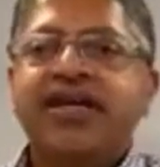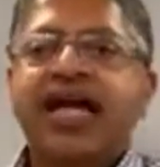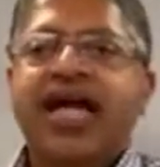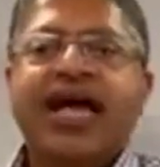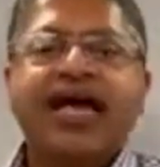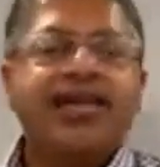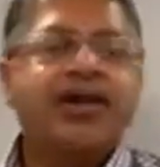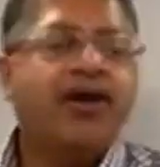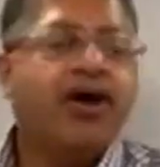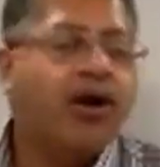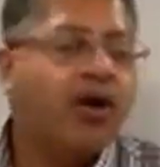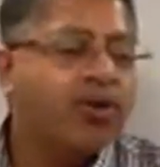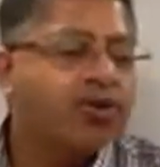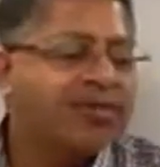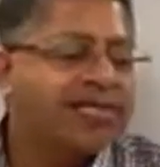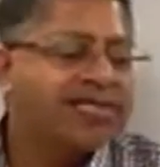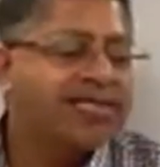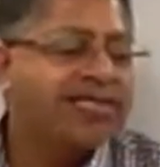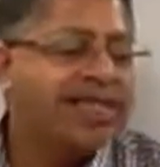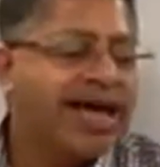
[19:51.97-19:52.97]
And not
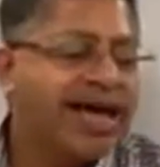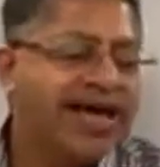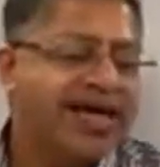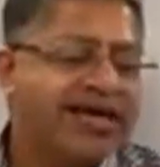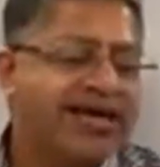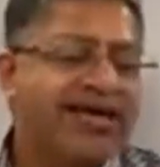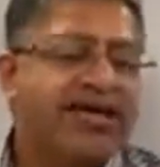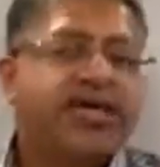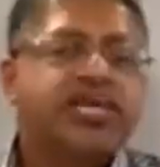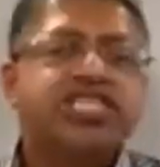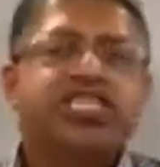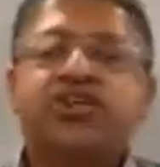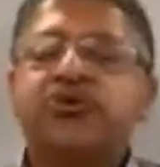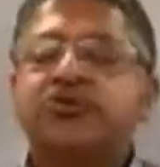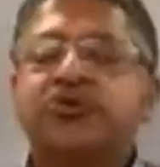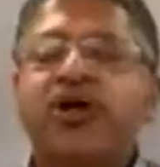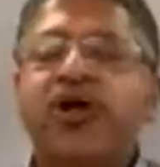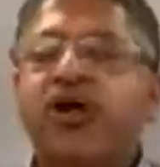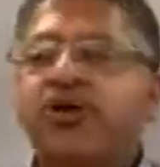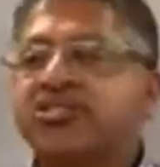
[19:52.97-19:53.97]
only that, she
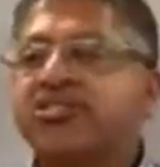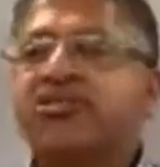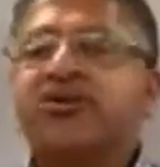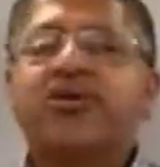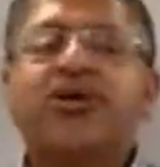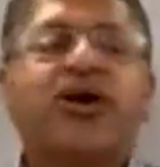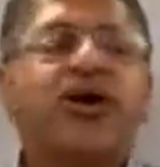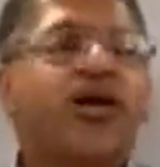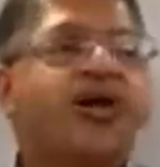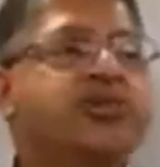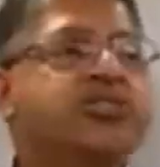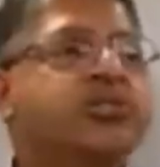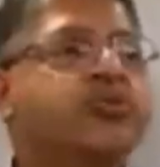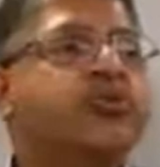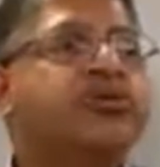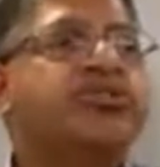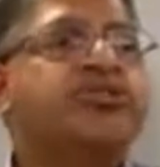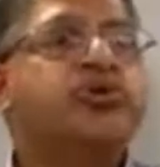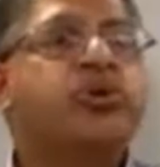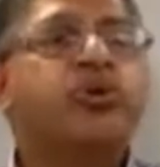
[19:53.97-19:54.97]
was also called to
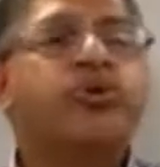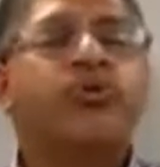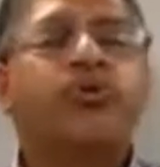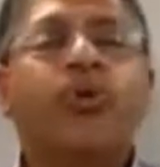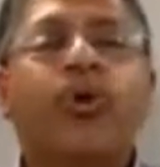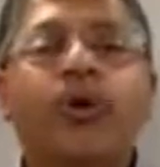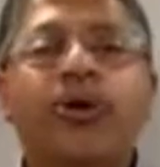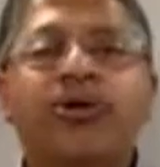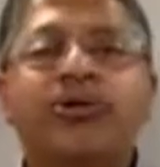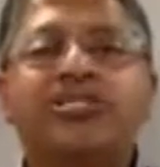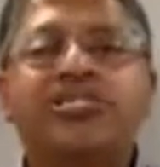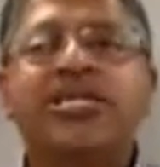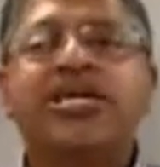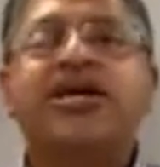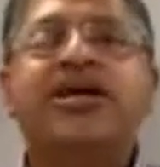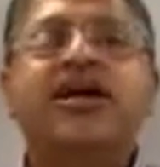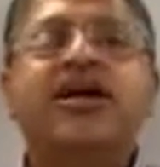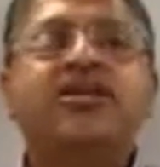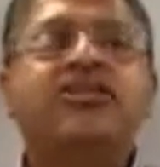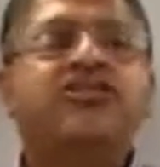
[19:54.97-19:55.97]
restore
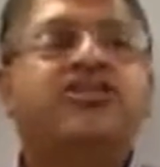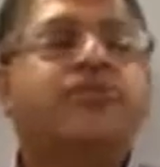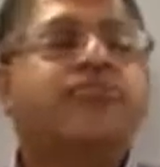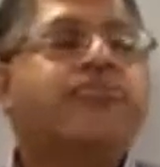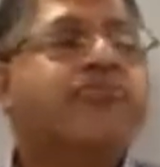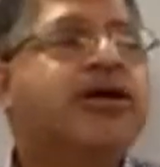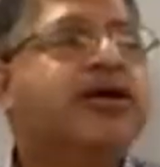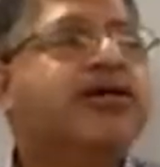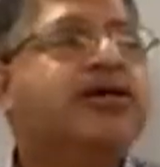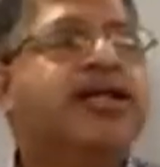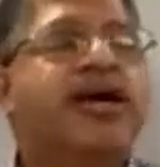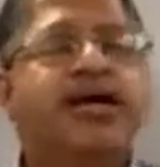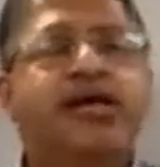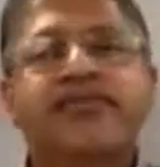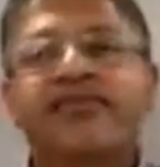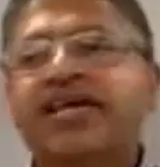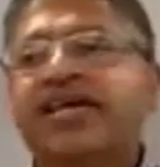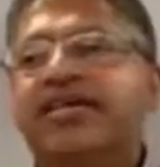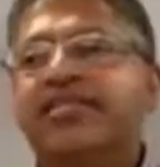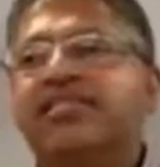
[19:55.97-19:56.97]
royalty to the bloodline of
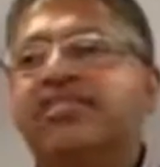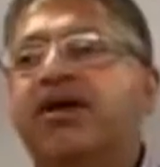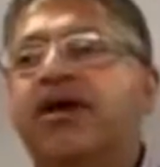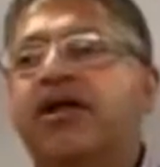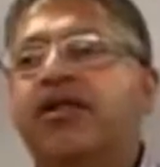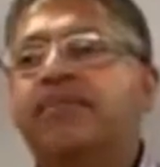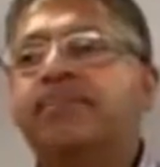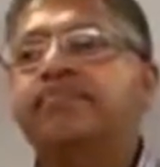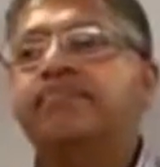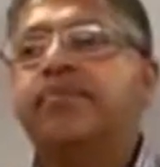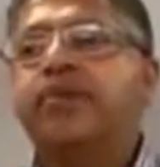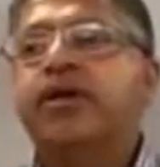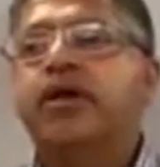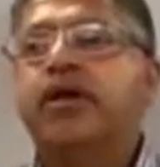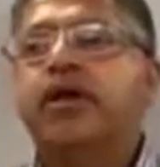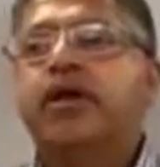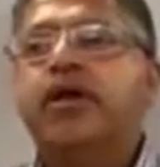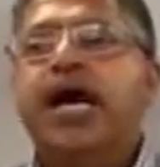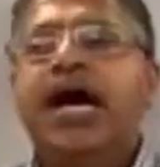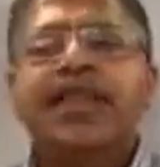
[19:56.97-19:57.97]
King Saul.
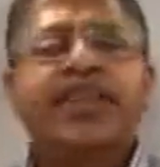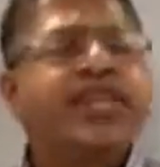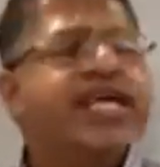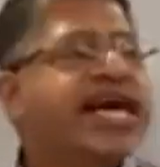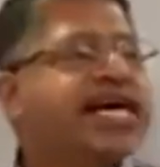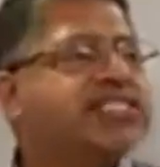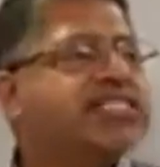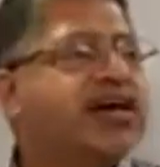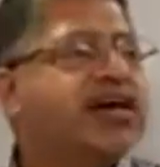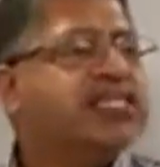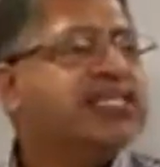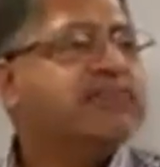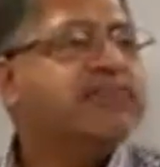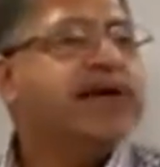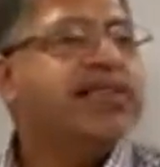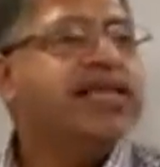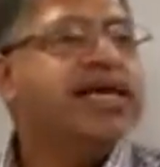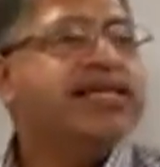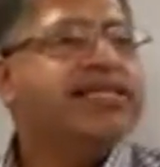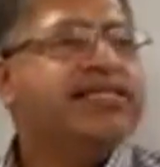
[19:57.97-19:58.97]
I think I talked
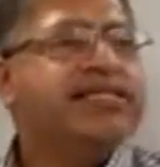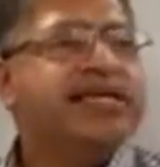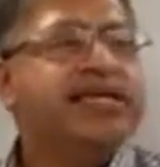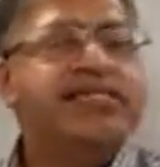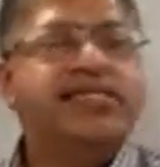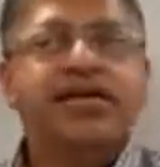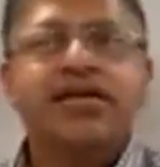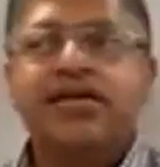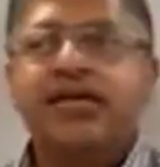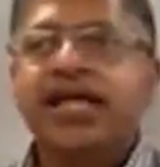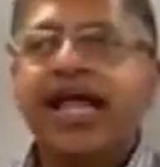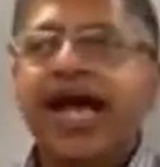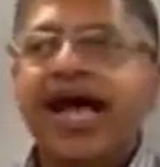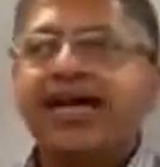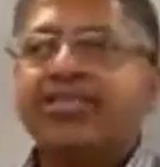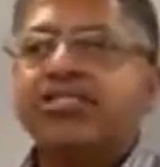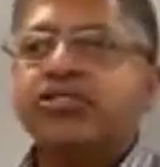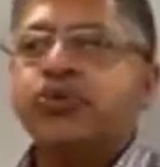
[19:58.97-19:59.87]
about that in detail last